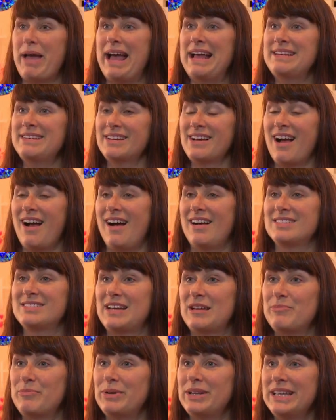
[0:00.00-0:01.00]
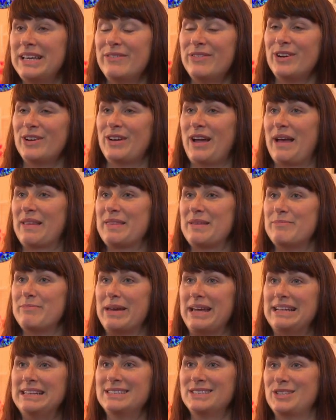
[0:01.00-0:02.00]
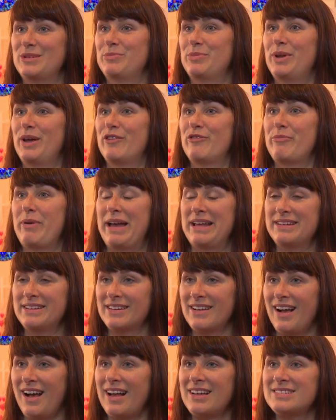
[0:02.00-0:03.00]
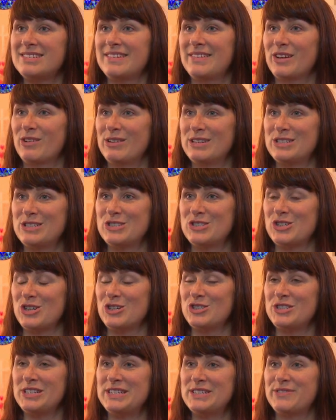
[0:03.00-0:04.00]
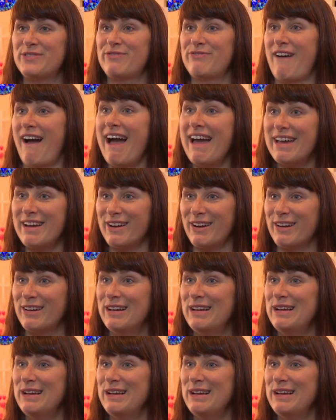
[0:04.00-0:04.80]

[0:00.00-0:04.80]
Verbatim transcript: Pentecost, and believe it or not, the main symbol of Pentecost in the Christian church is fire.